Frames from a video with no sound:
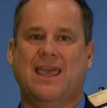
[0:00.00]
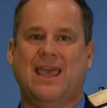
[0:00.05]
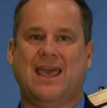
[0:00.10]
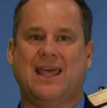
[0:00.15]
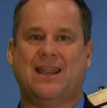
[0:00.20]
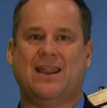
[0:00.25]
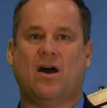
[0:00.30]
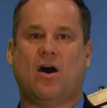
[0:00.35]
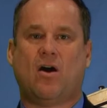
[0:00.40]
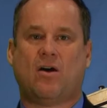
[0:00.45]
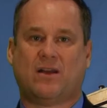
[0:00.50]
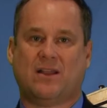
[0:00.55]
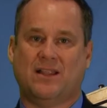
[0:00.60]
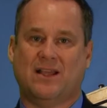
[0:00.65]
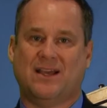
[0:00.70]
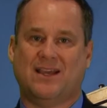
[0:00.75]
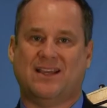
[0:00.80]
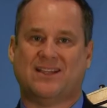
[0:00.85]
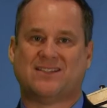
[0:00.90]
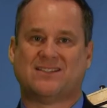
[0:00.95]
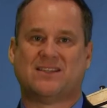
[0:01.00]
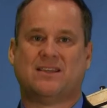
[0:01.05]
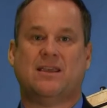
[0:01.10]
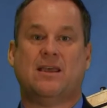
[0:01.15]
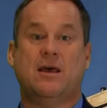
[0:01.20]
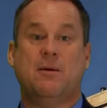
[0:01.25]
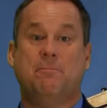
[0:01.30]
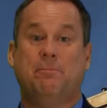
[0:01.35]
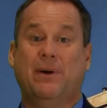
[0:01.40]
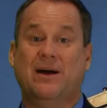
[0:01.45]
and our clients.
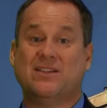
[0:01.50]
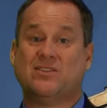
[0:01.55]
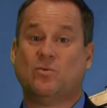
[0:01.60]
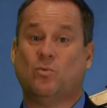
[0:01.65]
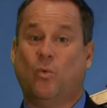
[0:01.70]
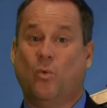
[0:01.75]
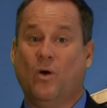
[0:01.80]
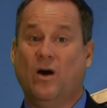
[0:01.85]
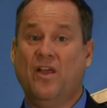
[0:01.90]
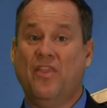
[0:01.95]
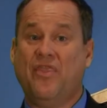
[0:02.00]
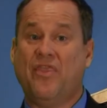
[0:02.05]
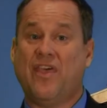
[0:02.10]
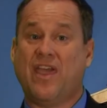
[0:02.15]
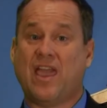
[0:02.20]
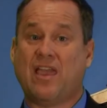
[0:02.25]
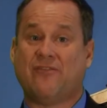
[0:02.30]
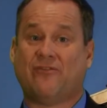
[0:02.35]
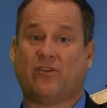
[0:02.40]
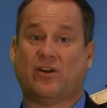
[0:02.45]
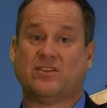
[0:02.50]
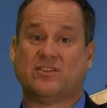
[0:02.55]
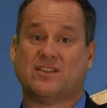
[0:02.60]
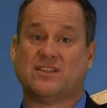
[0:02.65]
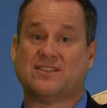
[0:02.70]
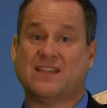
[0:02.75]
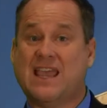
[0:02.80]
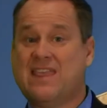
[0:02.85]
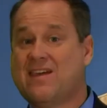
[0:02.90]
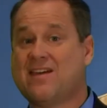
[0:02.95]
But it's one thing for us to
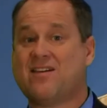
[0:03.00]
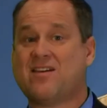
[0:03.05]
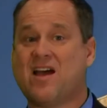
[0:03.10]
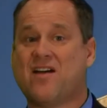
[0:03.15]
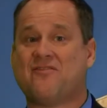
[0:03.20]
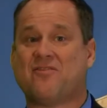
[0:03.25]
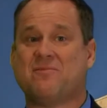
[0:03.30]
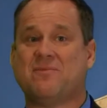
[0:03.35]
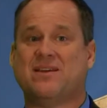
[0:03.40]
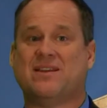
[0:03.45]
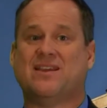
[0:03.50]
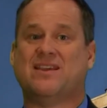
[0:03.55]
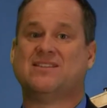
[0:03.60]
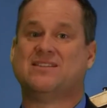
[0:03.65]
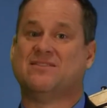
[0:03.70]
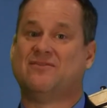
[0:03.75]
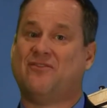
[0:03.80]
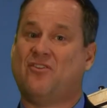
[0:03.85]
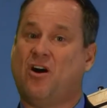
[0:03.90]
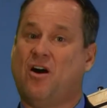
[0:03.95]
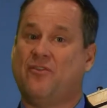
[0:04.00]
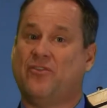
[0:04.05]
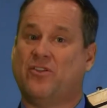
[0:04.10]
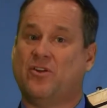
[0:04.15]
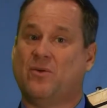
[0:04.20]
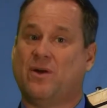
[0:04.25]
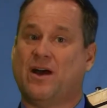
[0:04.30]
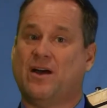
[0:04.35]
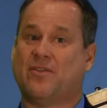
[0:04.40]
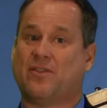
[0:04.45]
say that government is involved
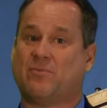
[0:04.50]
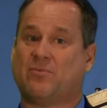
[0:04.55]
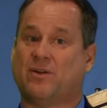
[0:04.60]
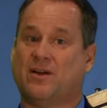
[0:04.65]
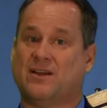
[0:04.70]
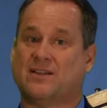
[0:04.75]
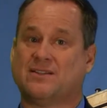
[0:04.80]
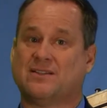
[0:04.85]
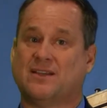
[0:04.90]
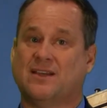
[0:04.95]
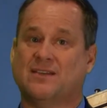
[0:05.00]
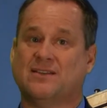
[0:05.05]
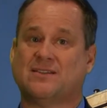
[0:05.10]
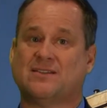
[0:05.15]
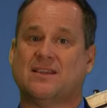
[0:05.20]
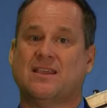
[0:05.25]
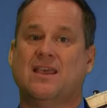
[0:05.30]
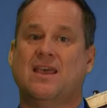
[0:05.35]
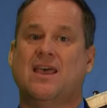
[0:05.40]
throughout the process.